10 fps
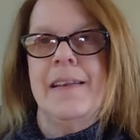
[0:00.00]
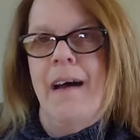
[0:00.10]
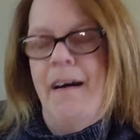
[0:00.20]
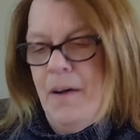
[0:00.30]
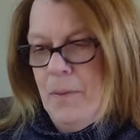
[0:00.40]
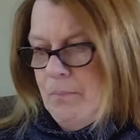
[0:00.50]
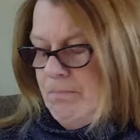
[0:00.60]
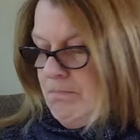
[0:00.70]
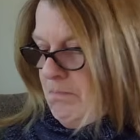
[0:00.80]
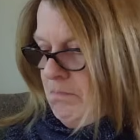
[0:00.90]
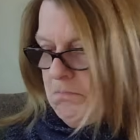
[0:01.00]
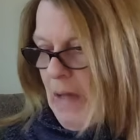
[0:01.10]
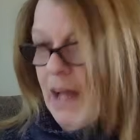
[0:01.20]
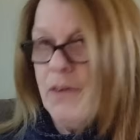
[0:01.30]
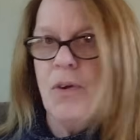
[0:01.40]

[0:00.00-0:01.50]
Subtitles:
I don't